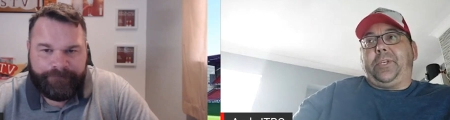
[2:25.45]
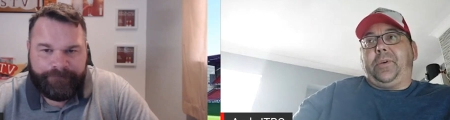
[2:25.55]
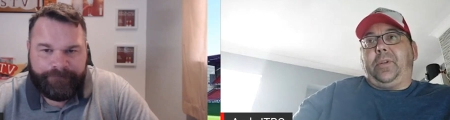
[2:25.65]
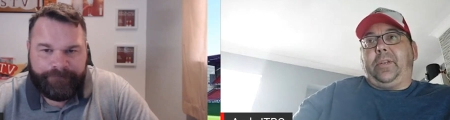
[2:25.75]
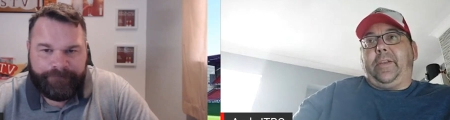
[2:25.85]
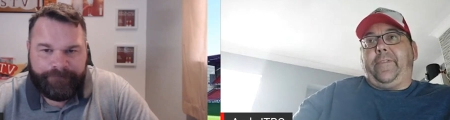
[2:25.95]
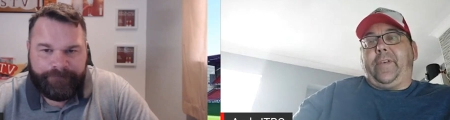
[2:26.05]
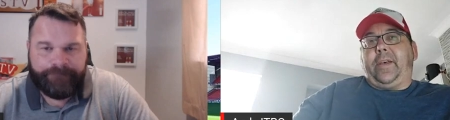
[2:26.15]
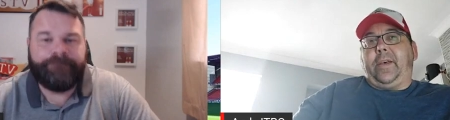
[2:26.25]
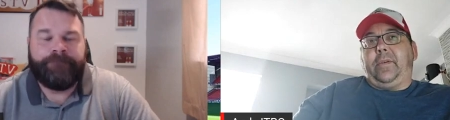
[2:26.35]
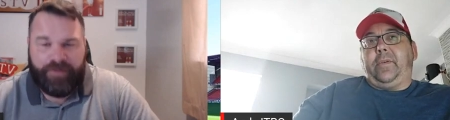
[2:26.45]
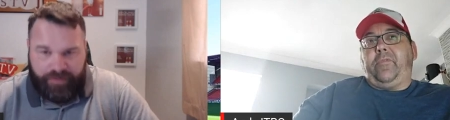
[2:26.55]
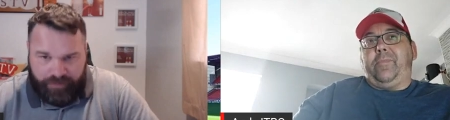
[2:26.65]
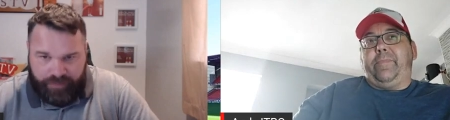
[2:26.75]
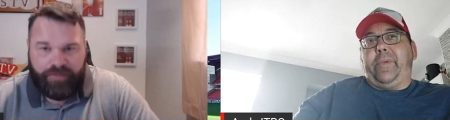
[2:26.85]
Speaker 1: goal, if I
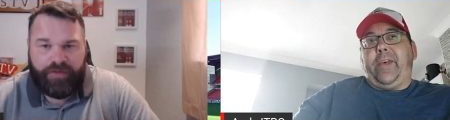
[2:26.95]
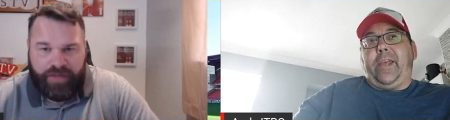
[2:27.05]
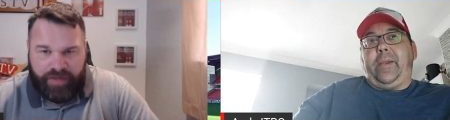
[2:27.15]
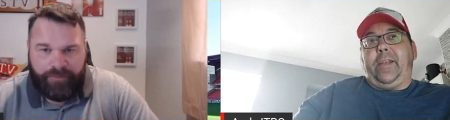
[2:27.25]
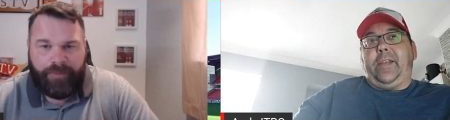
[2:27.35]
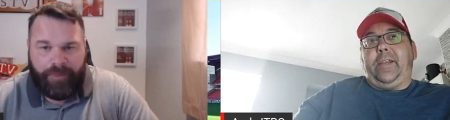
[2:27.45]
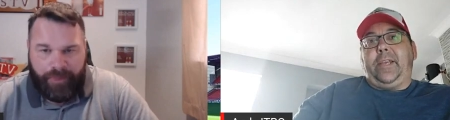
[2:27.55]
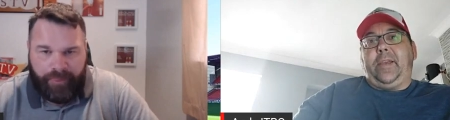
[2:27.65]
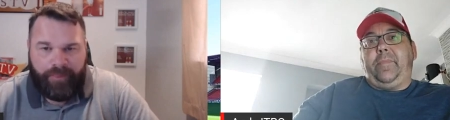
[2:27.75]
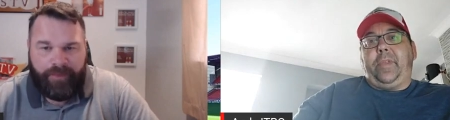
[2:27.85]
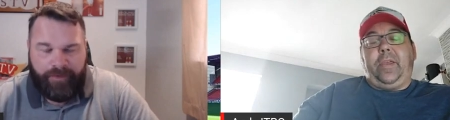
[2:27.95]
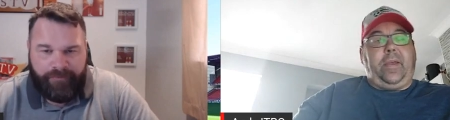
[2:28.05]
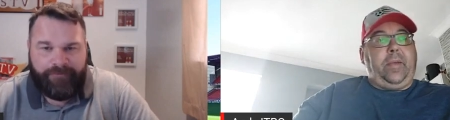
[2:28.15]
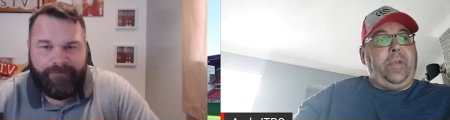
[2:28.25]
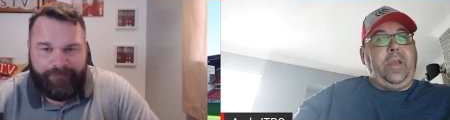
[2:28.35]
remember right, yeah. didn't he?
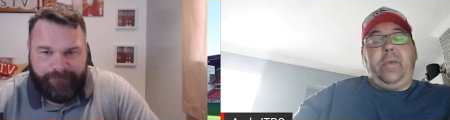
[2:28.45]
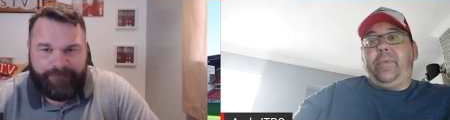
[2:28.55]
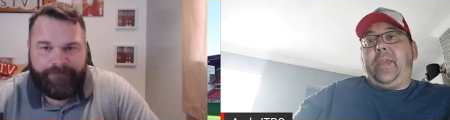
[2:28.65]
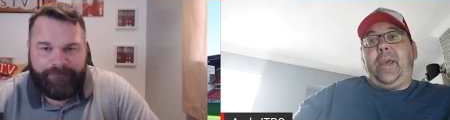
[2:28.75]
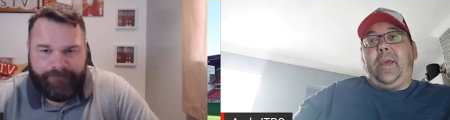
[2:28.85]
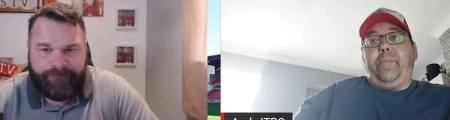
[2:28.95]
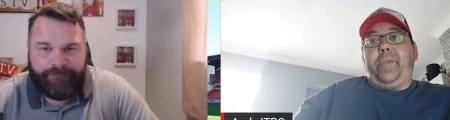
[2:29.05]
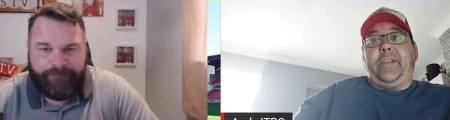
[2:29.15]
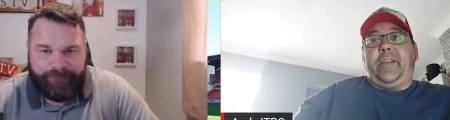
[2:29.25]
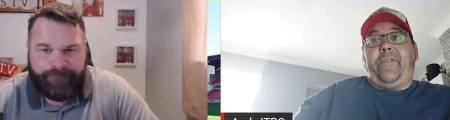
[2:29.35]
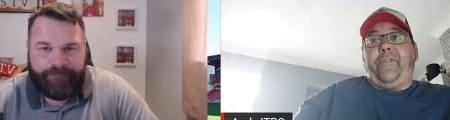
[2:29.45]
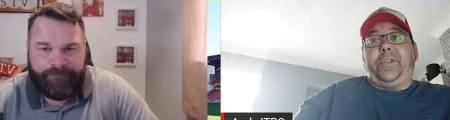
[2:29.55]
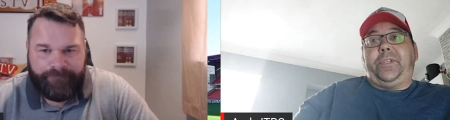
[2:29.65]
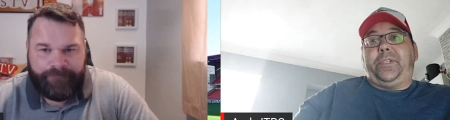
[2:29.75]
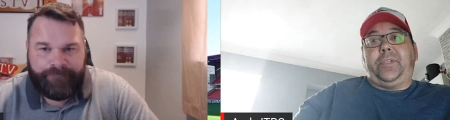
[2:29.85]
Yeah. Um, but yeah, made a
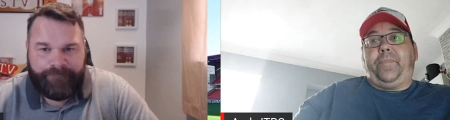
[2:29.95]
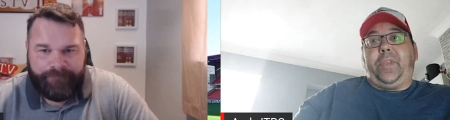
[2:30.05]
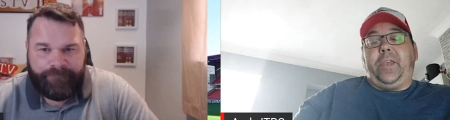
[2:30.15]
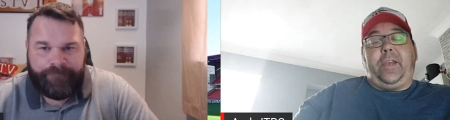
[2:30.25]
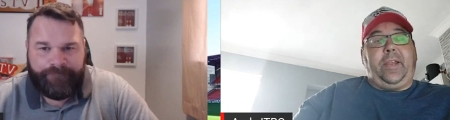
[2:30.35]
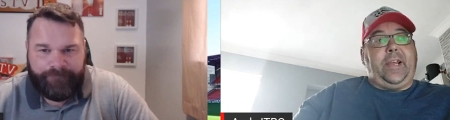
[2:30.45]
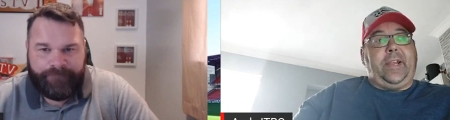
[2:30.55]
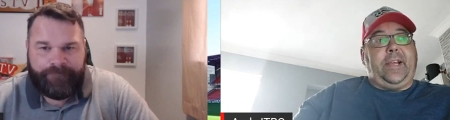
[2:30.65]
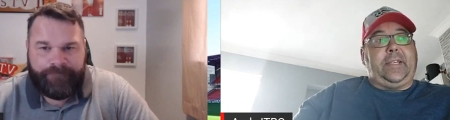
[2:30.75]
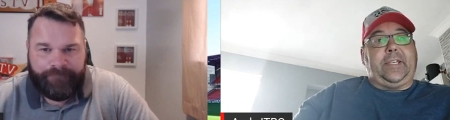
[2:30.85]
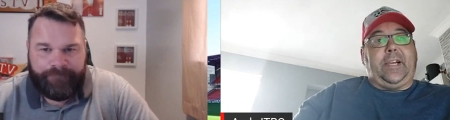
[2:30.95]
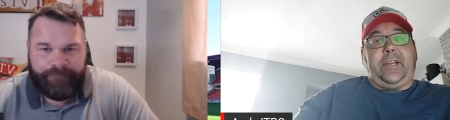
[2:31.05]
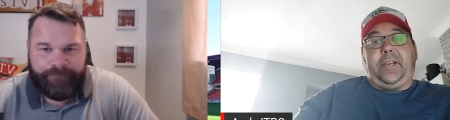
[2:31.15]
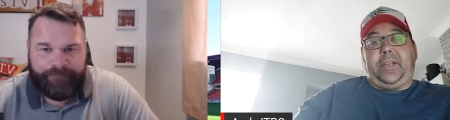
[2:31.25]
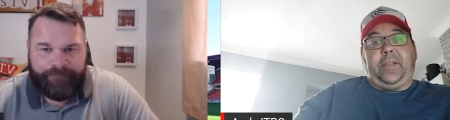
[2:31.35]
difference uh, down that
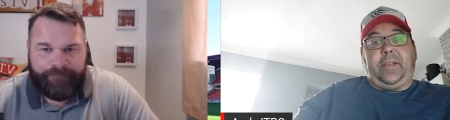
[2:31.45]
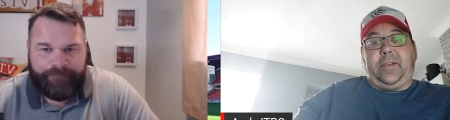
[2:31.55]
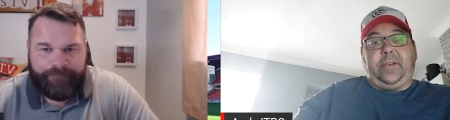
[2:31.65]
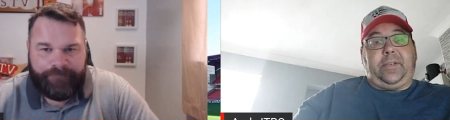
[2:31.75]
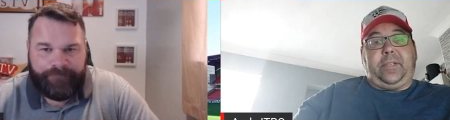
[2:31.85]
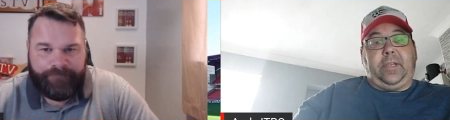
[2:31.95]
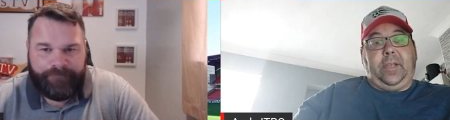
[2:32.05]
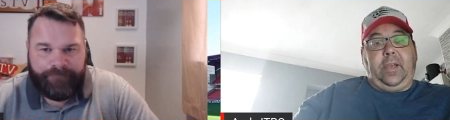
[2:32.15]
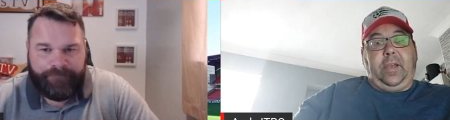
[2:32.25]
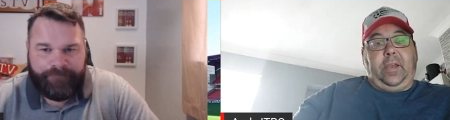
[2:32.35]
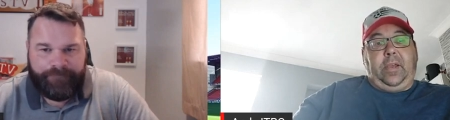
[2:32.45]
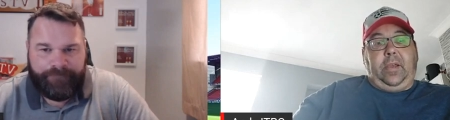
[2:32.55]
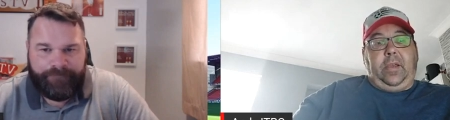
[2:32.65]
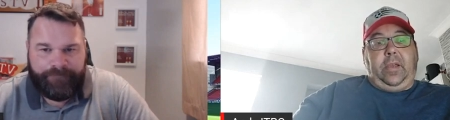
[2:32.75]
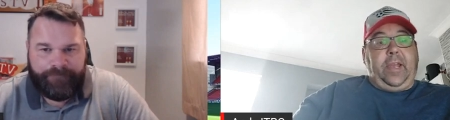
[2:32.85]
side. And
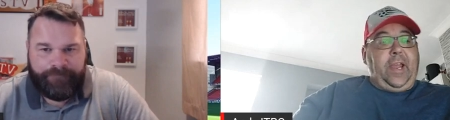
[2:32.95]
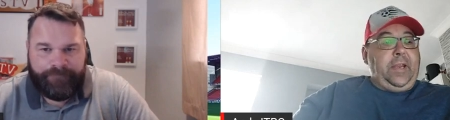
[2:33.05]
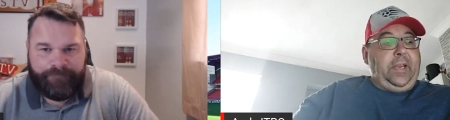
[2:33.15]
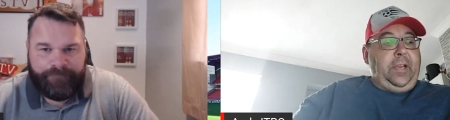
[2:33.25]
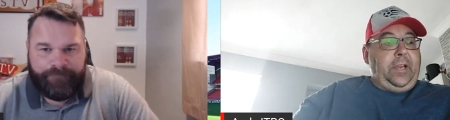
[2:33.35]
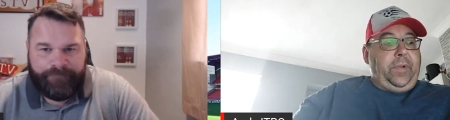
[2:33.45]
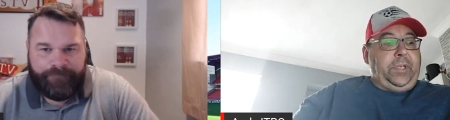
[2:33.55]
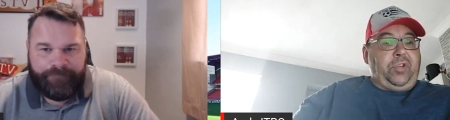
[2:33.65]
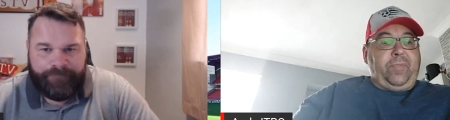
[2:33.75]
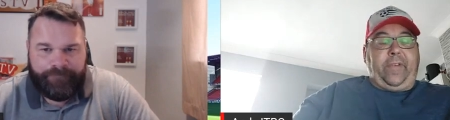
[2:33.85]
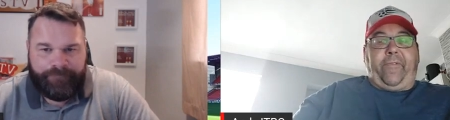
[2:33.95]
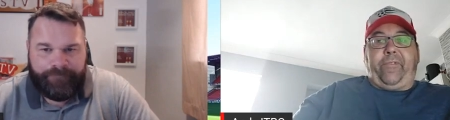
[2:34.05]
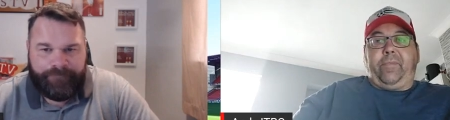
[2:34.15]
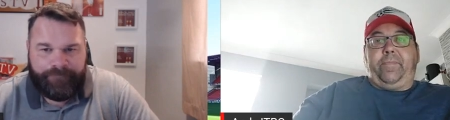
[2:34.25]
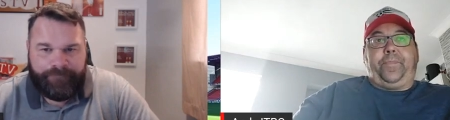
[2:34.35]
again, you know, he's coming
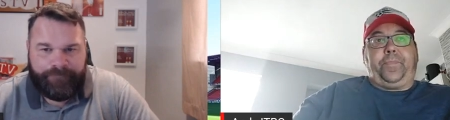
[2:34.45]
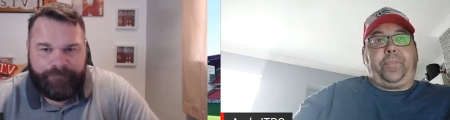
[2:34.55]
from